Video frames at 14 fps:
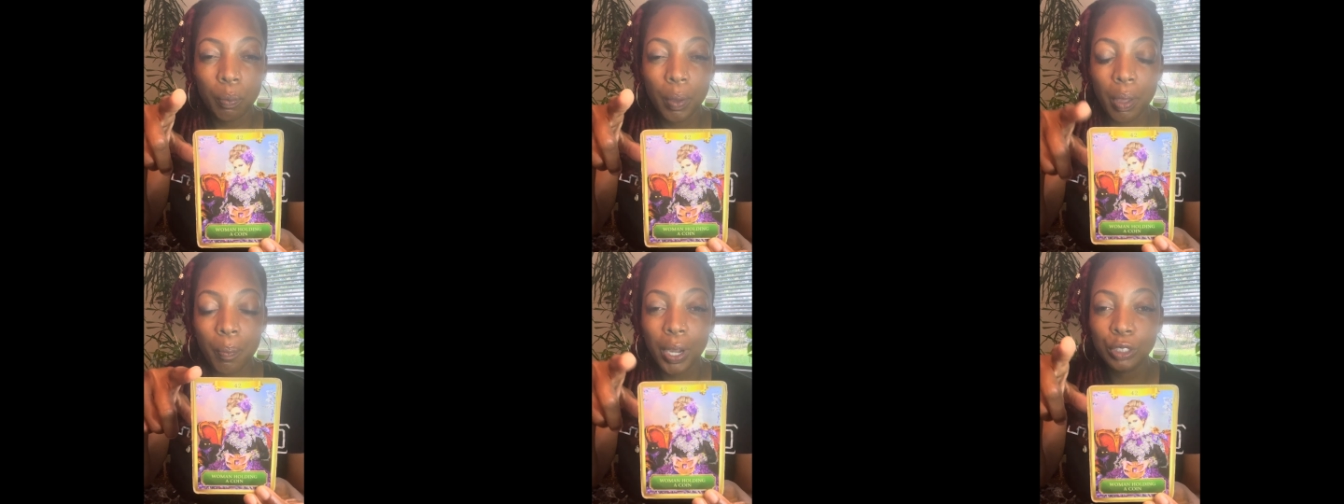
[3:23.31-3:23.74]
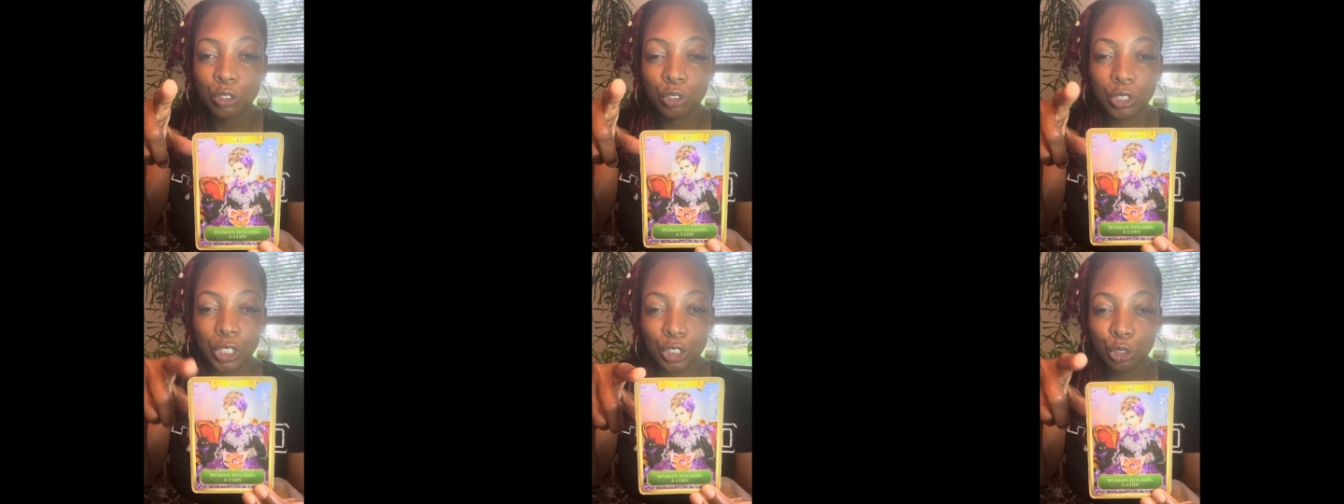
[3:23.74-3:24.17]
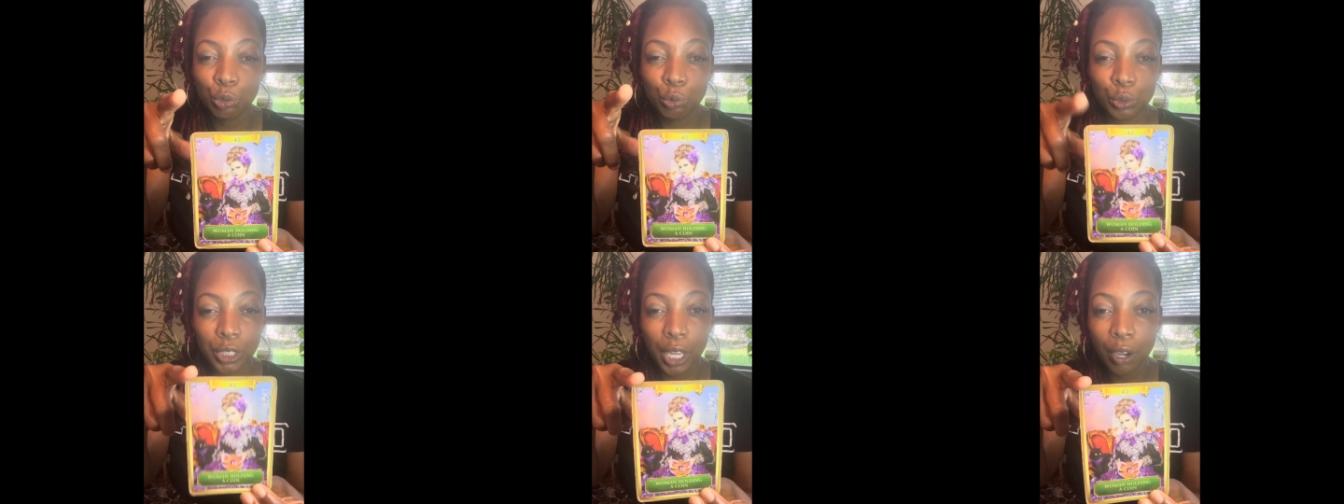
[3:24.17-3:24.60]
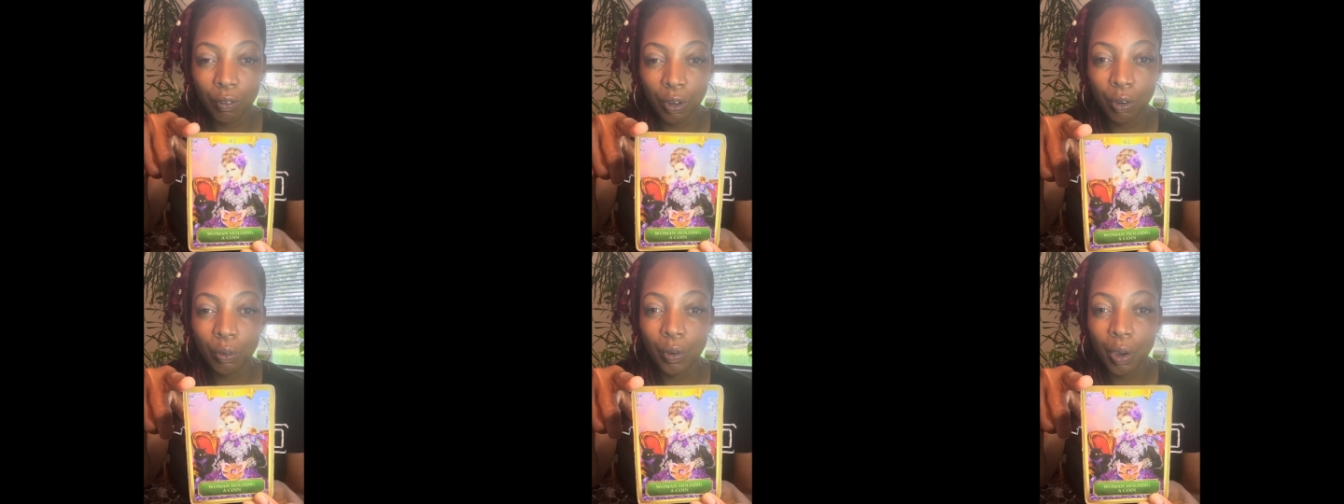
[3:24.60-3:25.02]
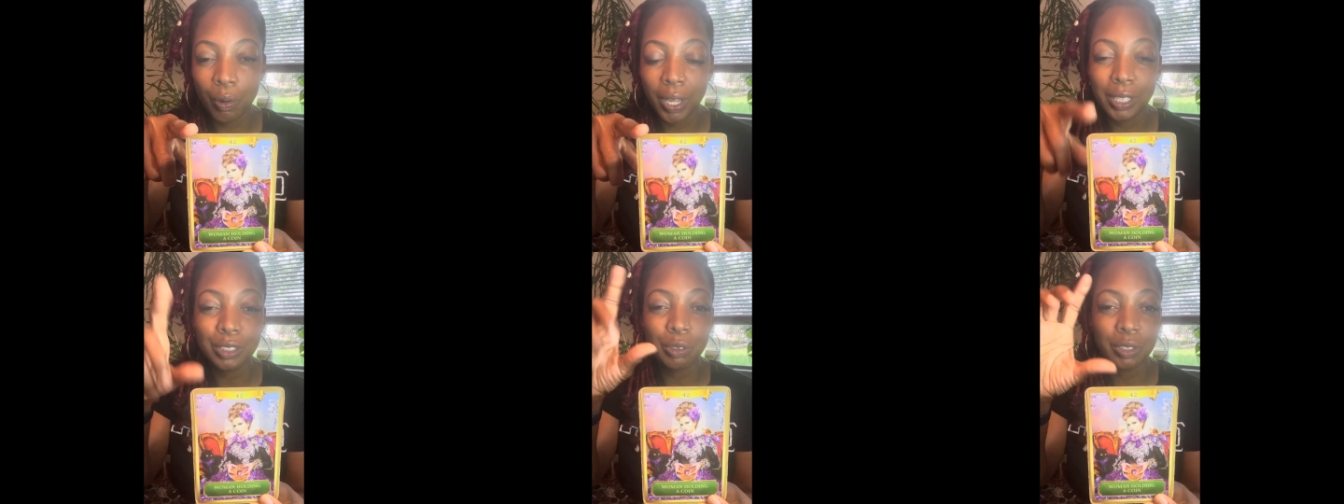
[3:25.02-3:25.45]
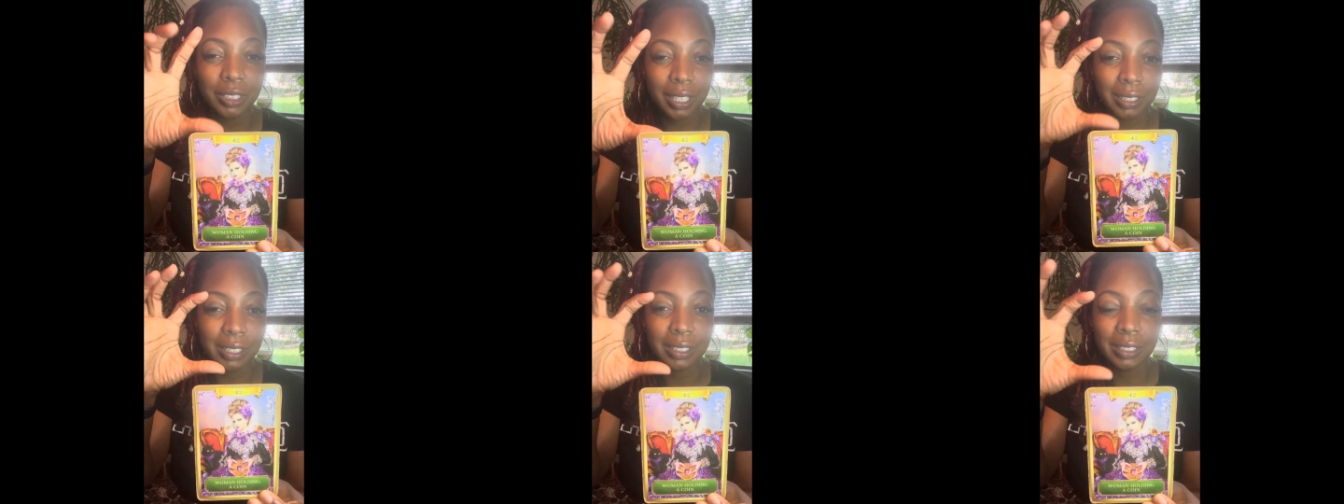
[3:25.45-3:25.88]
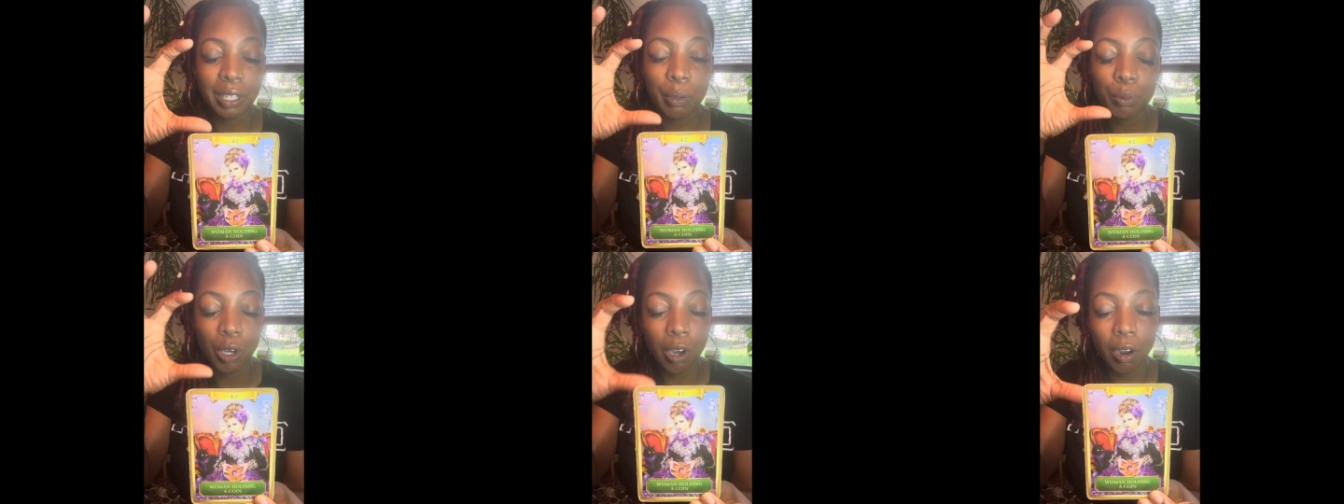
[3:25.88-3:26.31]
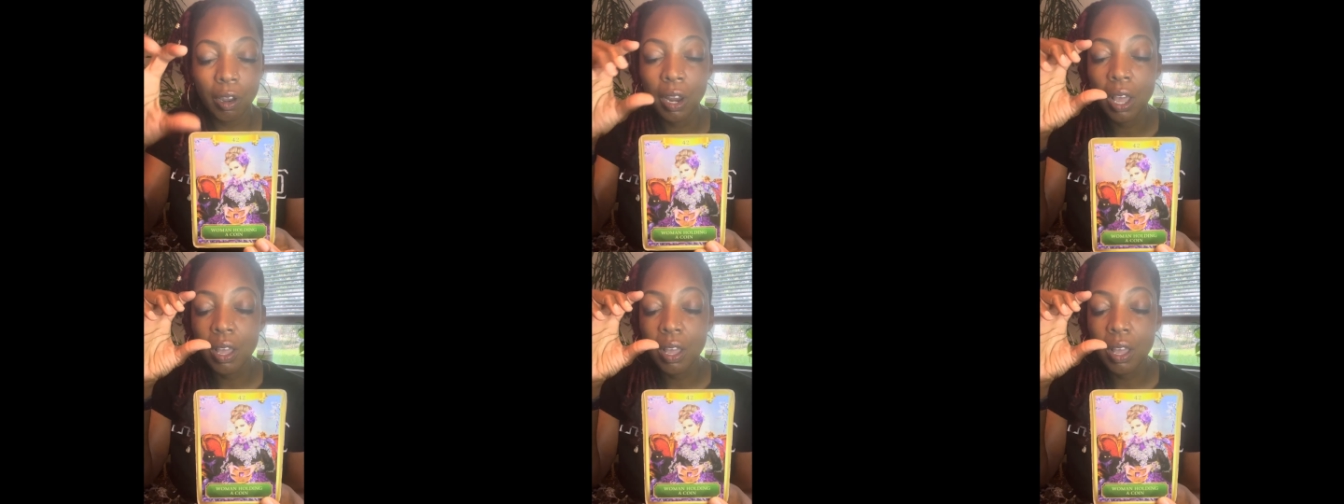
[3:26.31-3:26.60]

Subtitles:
in my traditional tarot. Okay, so it's like the same card.